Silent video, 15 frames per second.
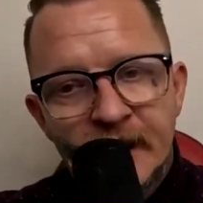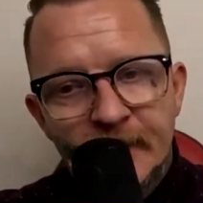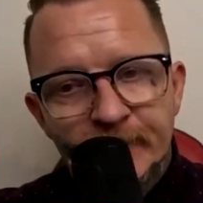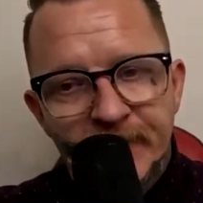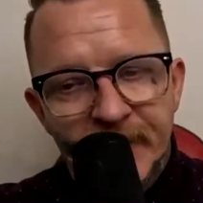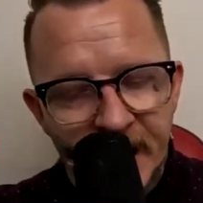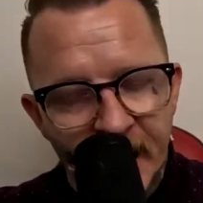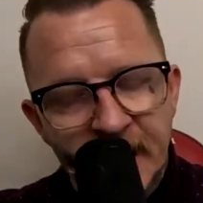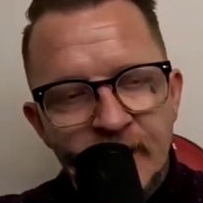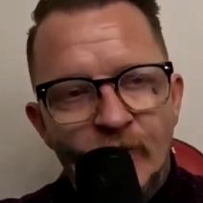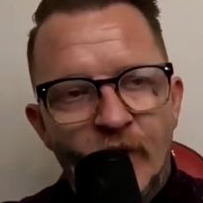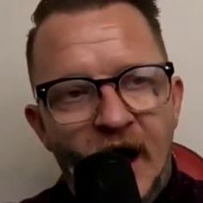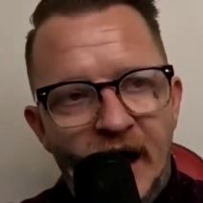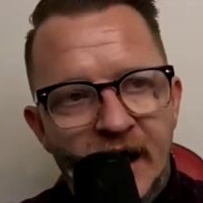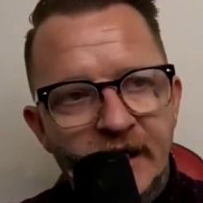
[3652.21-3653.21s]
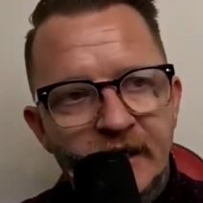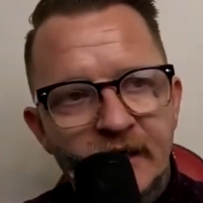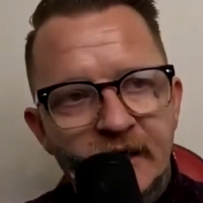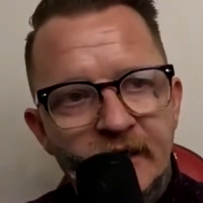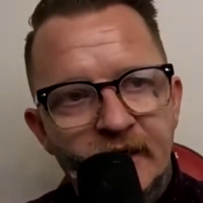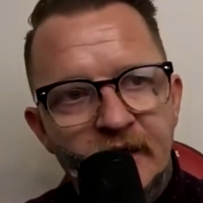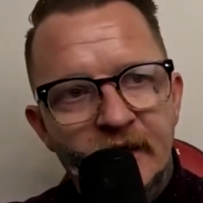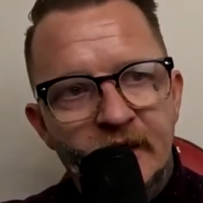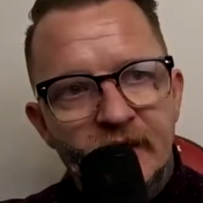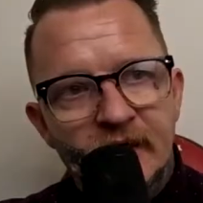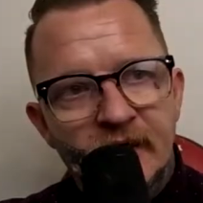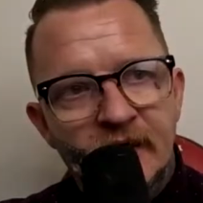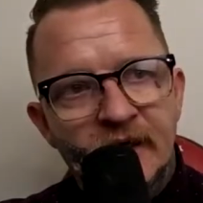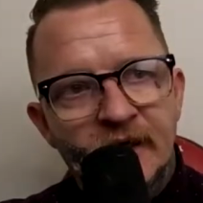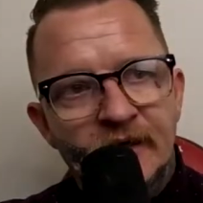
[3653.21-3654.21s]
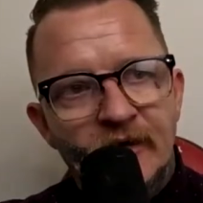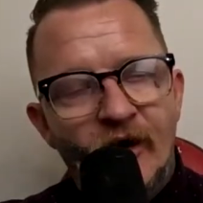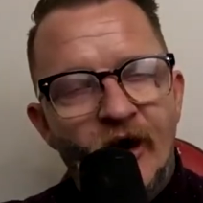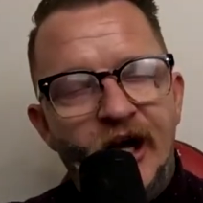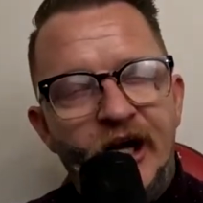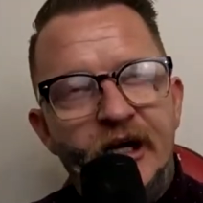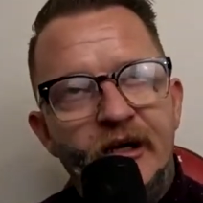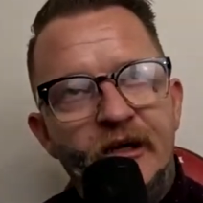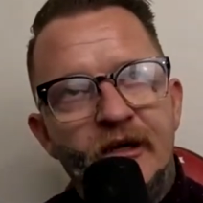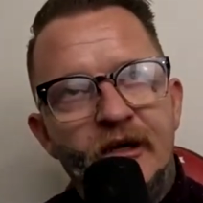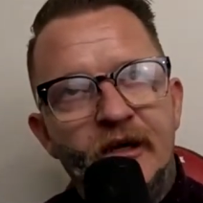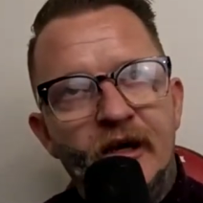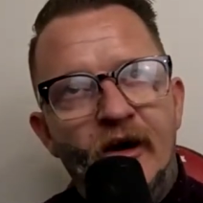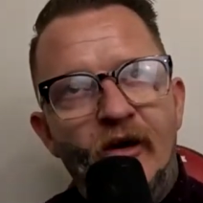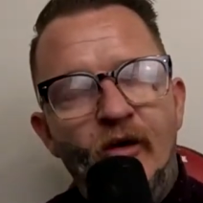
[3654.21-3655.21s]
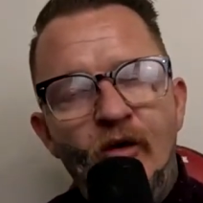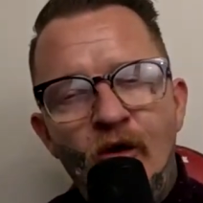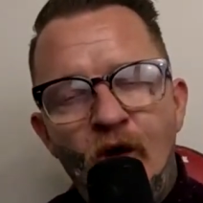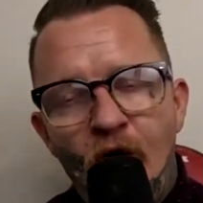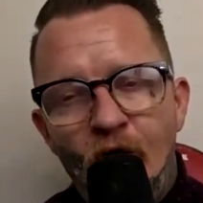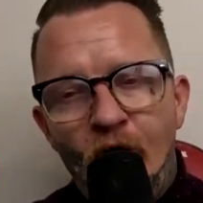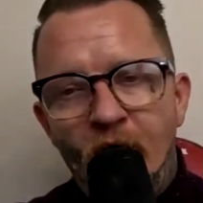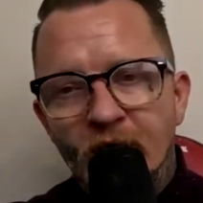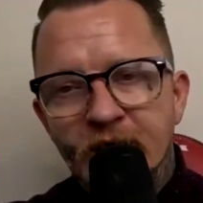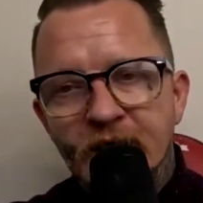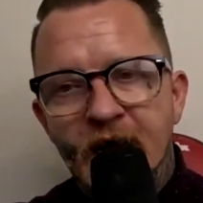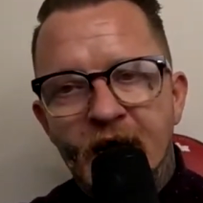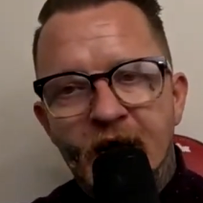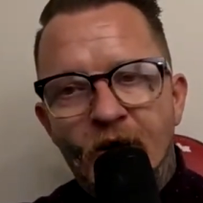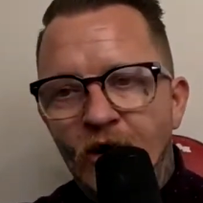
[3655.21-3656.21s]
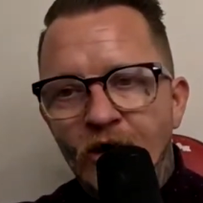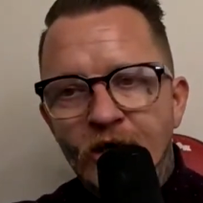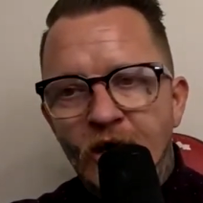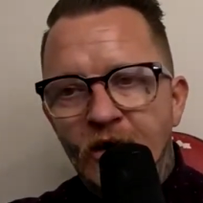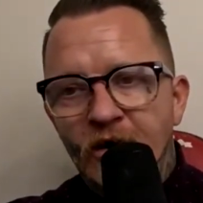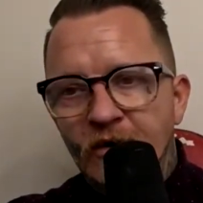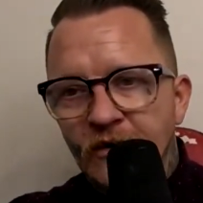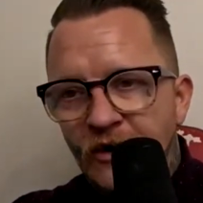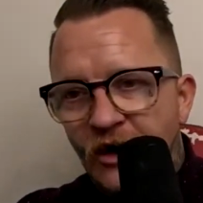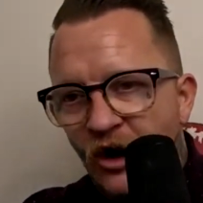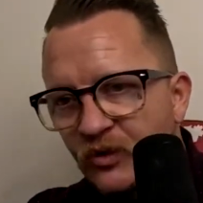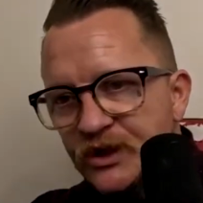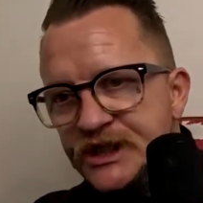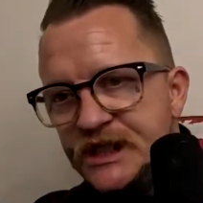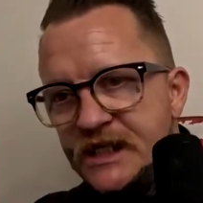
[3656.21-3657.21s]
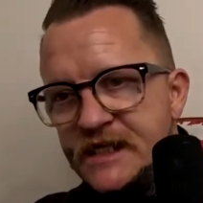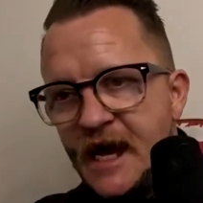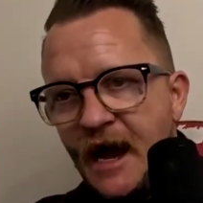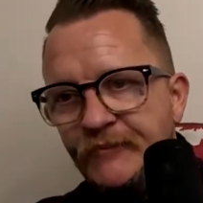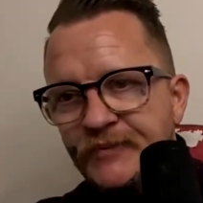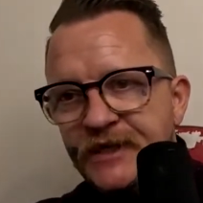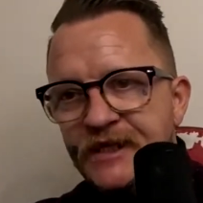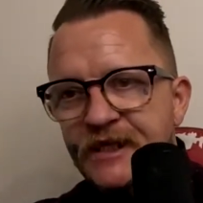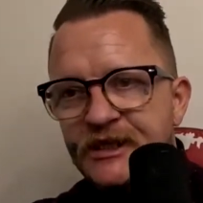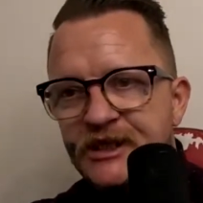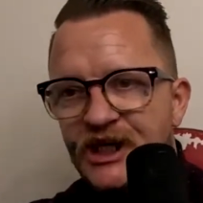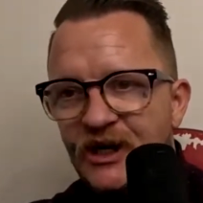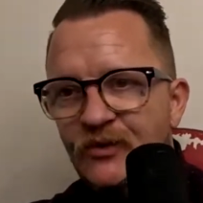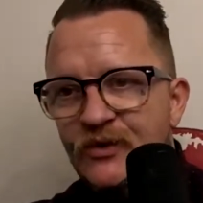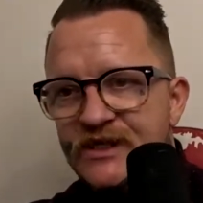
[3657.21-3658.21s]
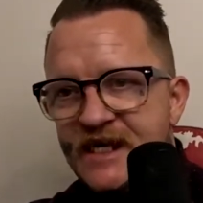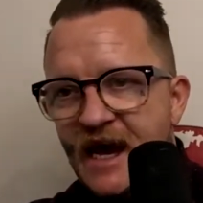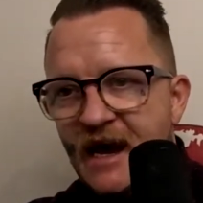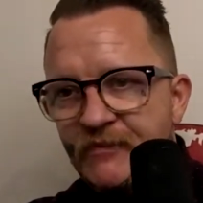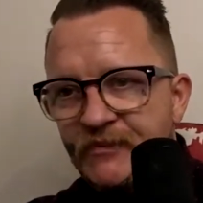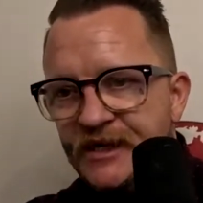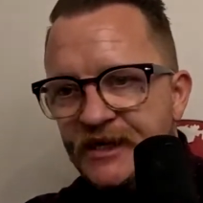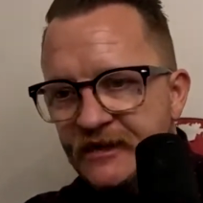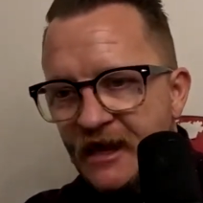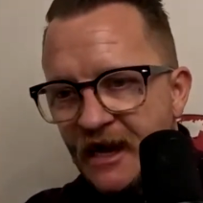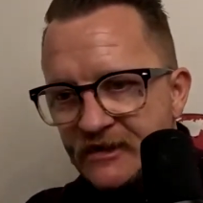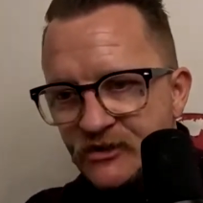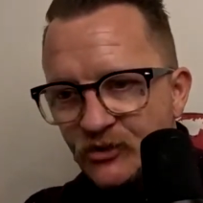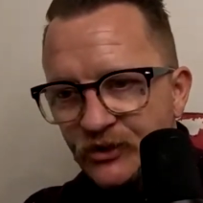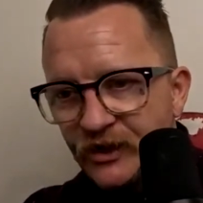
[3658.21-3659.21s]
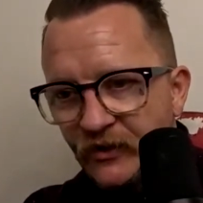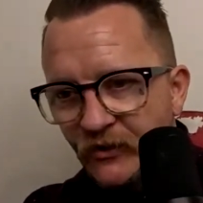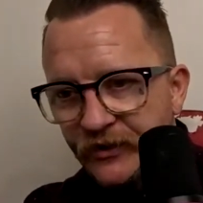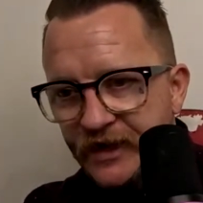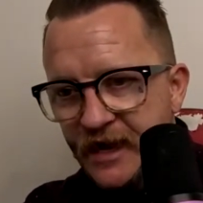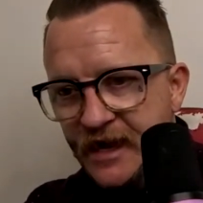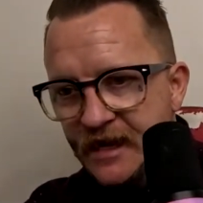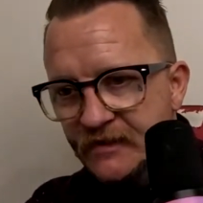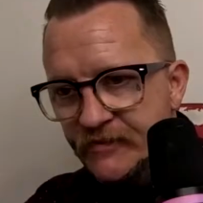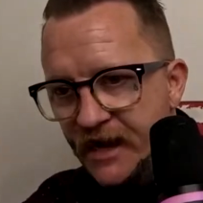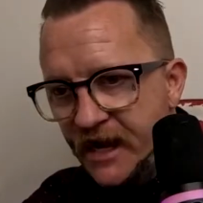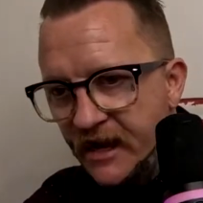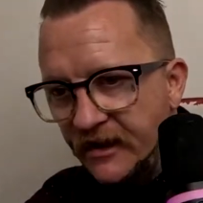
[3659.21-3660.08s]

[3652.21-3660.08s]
But anyway, like all yeah, I was just happy that she was happy, and that's all that I cared about.